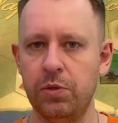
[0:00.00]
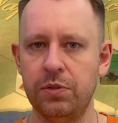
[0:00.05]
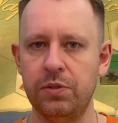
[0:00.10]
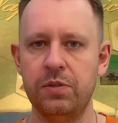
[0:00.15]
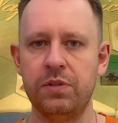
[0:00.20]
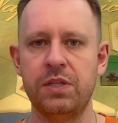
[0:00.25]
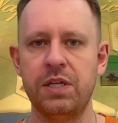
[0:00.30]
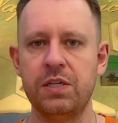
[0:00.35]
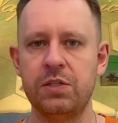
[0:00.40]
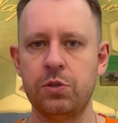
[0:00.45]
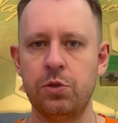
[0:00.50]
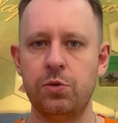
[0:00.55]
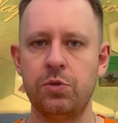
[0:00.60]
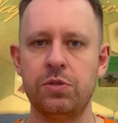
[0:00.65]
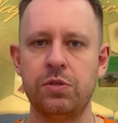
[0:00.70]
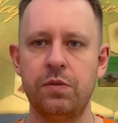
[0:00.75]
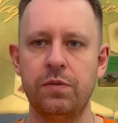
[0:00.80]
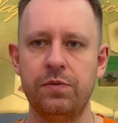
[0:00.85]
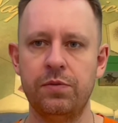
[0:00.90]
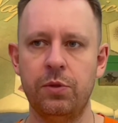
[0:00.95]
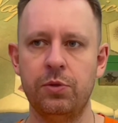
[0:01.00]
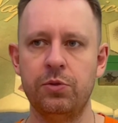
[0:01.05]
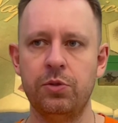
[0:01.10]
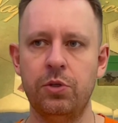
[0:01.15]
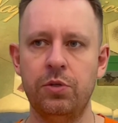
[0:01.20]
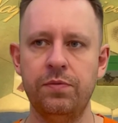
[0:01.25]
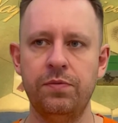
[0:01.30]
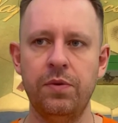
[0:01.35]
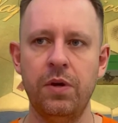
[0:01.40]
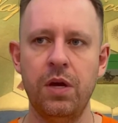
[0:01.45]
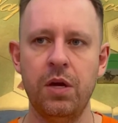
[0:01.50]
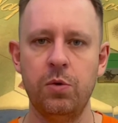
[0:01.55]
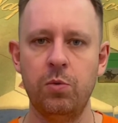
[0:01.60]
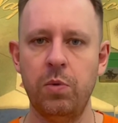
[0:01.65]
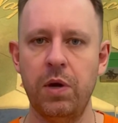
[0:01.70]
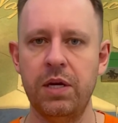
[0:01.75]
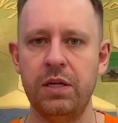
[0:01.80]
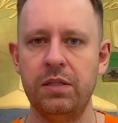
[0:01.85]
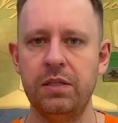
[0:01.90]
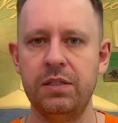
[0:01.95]
testers thought of
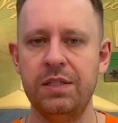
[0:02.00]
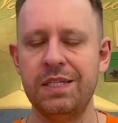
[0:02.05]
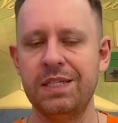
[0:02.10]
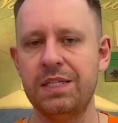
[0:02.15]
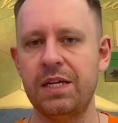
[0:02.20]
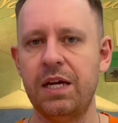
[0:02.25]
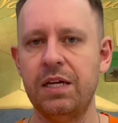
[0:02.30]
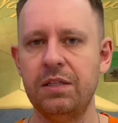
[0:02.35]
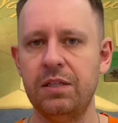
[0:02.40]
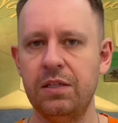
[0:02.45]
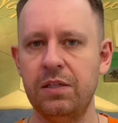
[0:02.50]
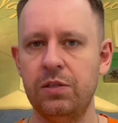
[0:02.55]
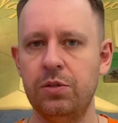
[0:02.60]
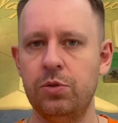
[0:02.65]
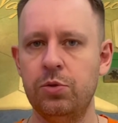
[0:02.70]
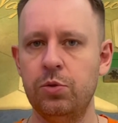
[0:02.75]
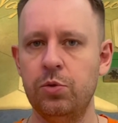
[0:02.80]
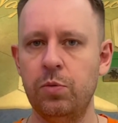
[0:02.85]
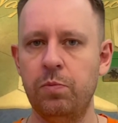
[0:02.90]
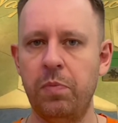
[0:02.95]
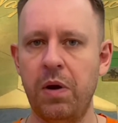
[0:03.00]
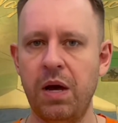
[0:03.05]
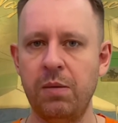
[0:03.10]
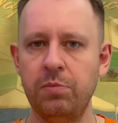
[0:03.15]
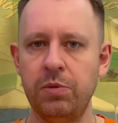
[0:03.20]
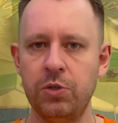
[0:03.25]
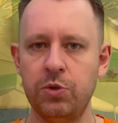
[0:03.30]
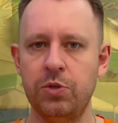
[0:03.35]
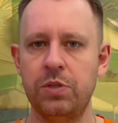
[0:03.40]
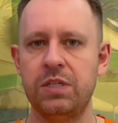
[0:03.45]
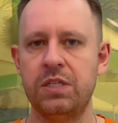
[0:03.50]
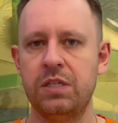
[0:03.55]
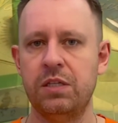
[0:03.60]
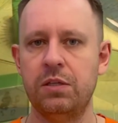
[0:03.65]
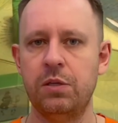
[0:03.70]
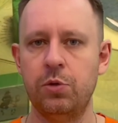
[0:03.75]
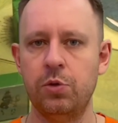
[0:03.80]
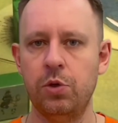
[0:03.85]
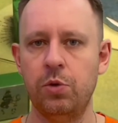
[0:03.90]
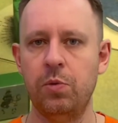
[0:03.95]
when deciding to publish the
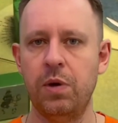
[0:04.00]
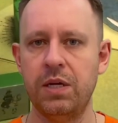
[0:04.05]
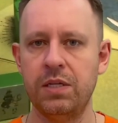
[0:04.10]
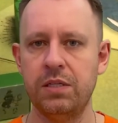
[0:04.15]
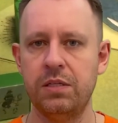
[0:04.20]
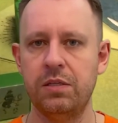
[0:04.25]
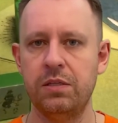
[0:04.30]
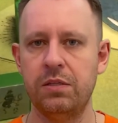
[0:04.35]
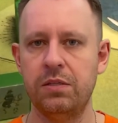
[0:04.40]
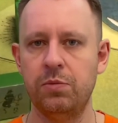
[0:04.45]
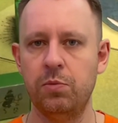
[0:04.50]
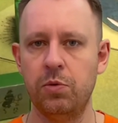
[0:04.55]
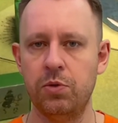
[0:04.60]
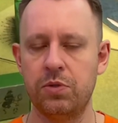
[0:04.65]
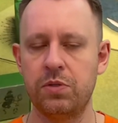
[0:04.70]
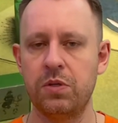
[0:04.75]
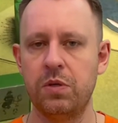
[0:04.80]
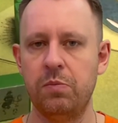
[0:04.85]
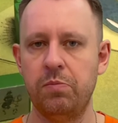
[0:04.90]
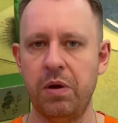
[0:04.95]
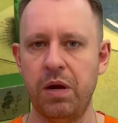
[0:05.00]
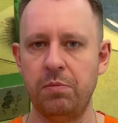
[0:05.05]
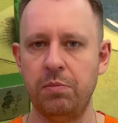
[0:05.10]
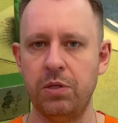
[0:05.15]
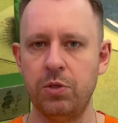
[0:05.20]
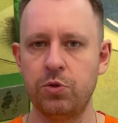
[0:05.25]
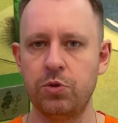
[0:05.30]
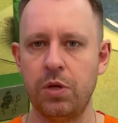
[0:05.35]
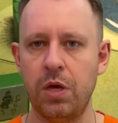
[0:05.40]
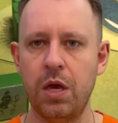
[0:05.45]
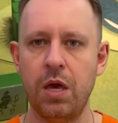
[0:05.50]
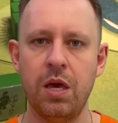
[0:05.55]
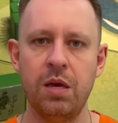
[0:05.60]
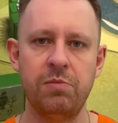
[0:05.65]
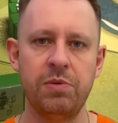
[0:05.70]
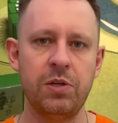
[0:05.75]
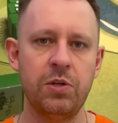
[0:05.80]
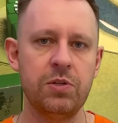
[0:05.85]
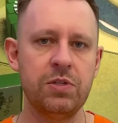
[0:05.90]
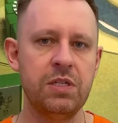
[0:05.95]
scenario as it was published.
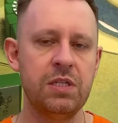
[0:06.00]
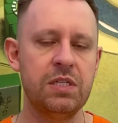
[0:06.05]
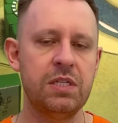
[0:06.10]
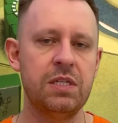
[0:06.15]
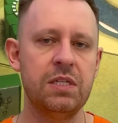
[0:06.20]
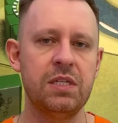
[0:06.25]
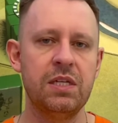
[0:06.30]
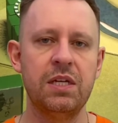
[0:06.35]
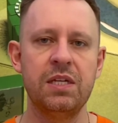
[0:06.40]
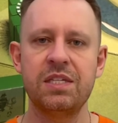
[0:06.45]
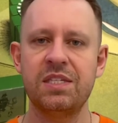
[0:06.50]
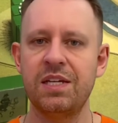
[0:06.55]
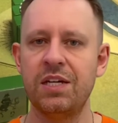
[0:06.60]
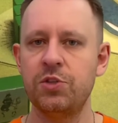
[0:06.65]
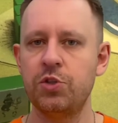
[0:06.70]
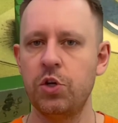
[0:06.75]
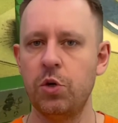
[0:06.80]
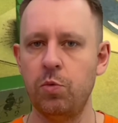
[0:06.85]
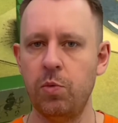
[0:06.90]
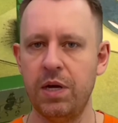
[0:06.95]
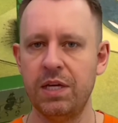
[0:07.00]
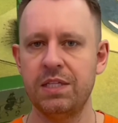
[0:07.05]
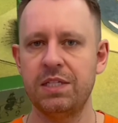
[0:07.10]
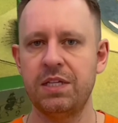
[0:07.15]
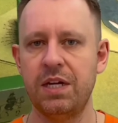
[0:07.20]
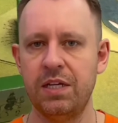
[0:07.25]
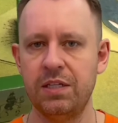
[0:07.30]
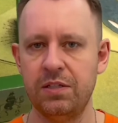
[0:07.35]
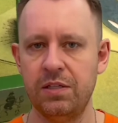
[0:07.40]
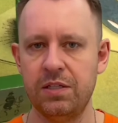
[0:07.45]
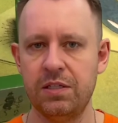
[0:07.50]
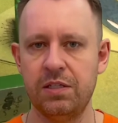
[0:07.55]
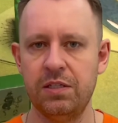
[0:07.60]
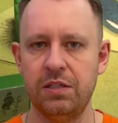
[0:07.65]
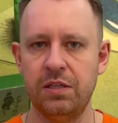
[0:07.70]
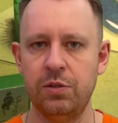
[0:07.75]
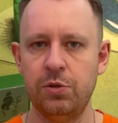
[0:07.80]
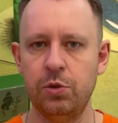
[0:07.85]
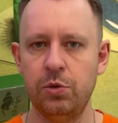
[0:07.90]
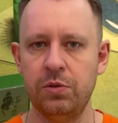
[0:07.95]
Because this is such a one-sided
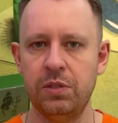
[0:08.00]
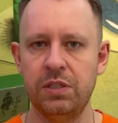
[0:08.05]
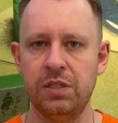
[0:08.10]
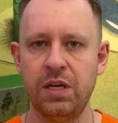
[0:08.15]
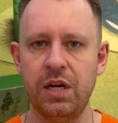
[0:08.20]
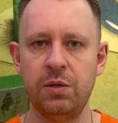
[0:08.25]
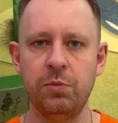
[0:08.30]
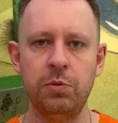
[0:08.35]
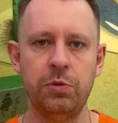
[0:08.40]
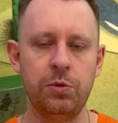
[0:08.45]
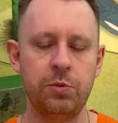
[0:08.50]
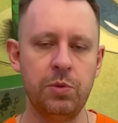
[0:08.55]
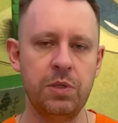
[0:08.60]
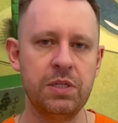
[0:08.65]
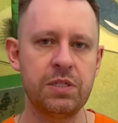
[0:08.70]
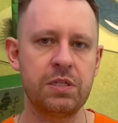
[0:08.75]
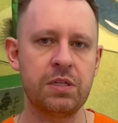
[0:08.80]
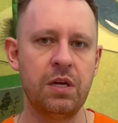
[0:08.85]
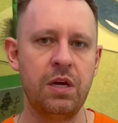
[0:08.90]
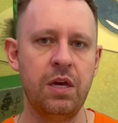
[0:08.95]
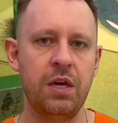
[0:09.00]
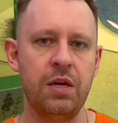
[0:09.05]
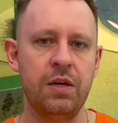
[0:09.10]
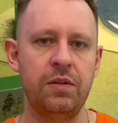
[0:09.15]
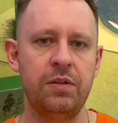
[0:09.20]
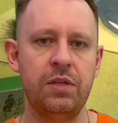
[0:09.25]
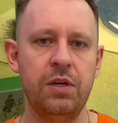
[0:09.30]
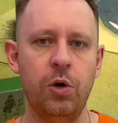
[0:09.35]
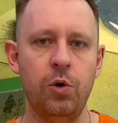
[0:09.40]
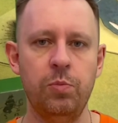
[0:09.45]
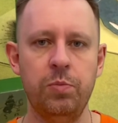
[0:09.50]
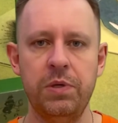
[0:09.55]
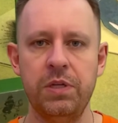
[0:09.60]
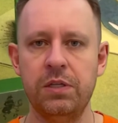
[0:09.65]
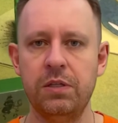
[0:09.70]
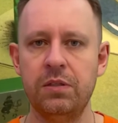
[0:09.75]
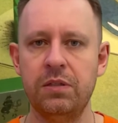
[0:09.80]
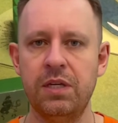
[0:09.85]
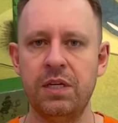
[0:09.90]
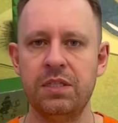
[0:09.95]
scenario that I will risk the
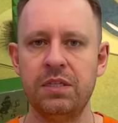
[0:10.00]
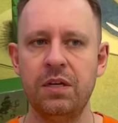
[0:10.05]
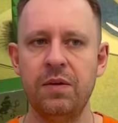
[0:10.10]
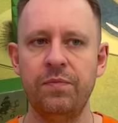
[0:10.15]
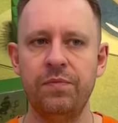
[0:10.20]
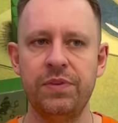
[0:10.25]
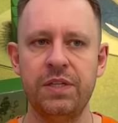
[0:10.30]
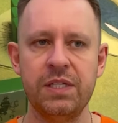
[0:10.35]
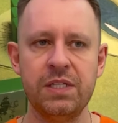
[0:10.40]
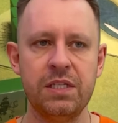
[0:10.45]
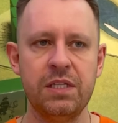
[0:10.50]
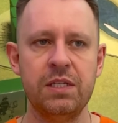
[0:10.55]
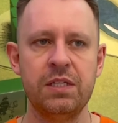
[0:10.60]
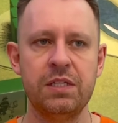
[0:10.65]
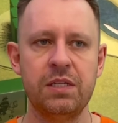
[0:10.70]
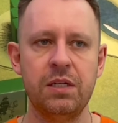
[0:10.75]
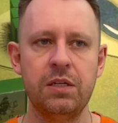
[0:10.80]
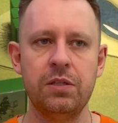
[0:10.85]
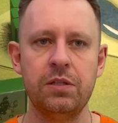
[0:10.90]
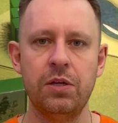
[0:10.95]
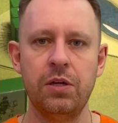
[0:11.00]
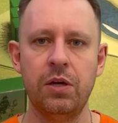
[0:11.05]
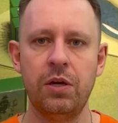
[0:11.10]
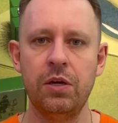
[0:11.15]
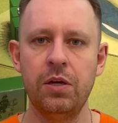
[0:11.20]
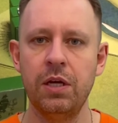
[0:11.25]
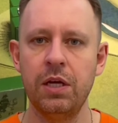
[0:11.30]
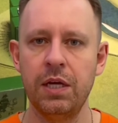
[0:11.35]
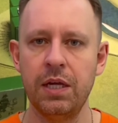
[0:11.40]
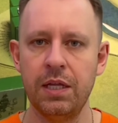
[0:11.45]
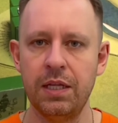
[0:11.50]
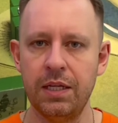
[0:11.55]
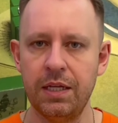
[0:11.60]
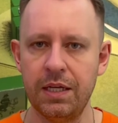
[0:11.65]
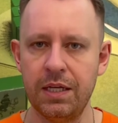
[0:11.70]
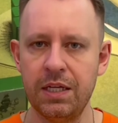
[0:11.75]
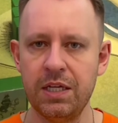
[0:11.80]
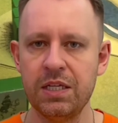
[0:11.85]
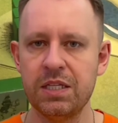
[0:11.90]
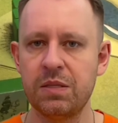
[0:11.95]
opinion that this is the
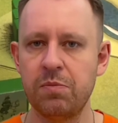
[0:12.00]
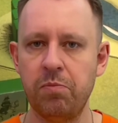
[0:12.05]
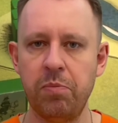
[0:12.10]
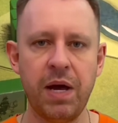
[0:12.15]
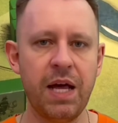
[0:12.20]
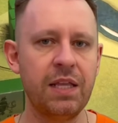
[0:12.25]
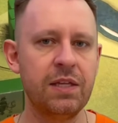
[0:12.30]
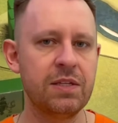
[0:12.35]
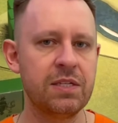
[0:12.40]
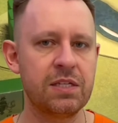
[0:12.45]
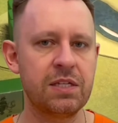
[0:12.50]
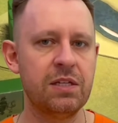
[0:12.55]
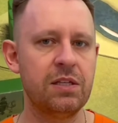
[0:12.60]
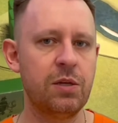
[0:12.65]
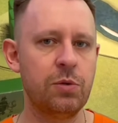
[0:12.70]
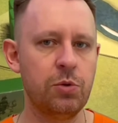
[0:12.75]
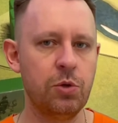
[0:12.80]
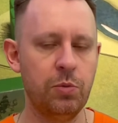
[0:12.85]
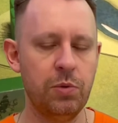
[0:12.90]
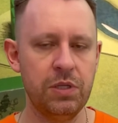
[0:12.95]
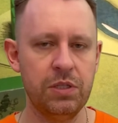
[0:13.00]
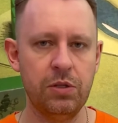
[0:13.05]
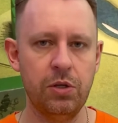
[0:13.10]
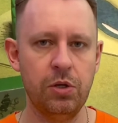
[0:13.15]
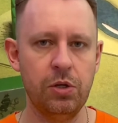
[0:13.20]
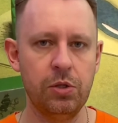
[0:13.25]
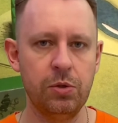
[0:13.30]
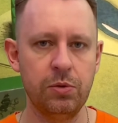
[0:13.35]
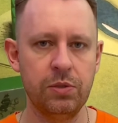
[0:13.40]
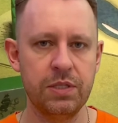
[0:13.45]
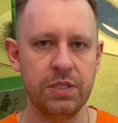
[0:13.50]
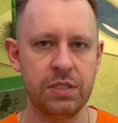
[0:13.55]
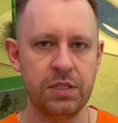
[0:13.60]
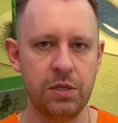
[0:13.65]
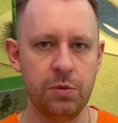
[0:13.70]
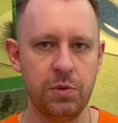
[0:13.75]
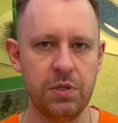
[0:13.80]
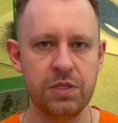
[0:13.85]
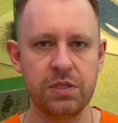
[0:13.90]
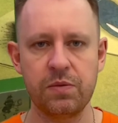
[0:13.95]
least balanced scenario in the whole
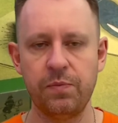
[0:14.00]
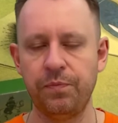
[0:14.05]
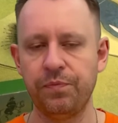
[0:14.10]
series.